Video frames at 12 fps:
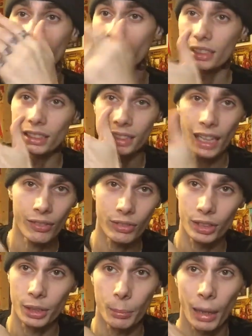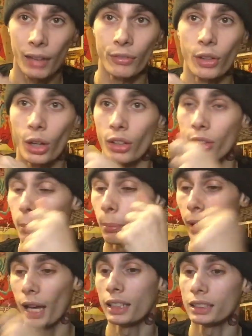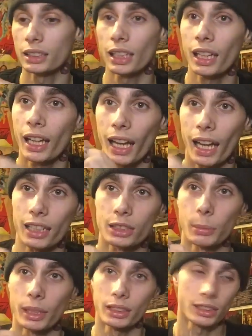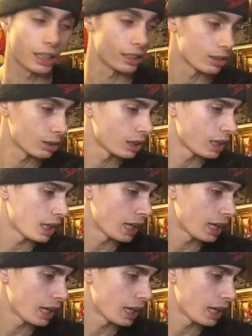This is definitely by far the best X-Men title.